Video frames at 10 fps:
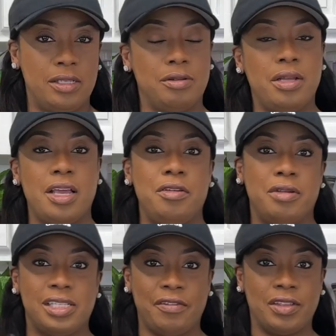on hand, you
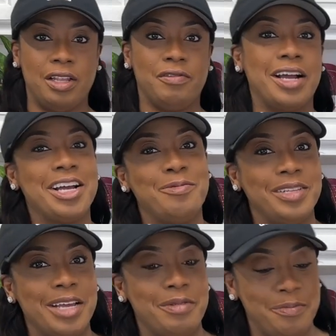could definitely rock out with
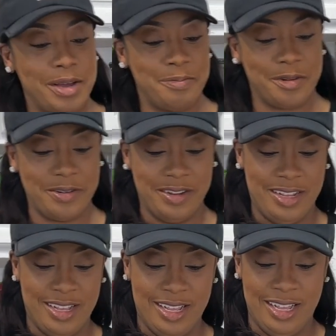lemon pepper.
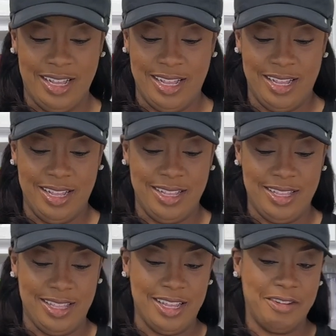
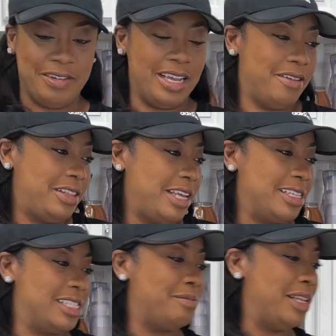All right, everything is
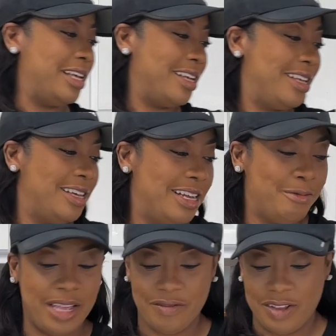smelling good, and
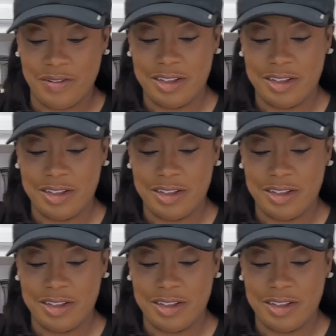we haven't even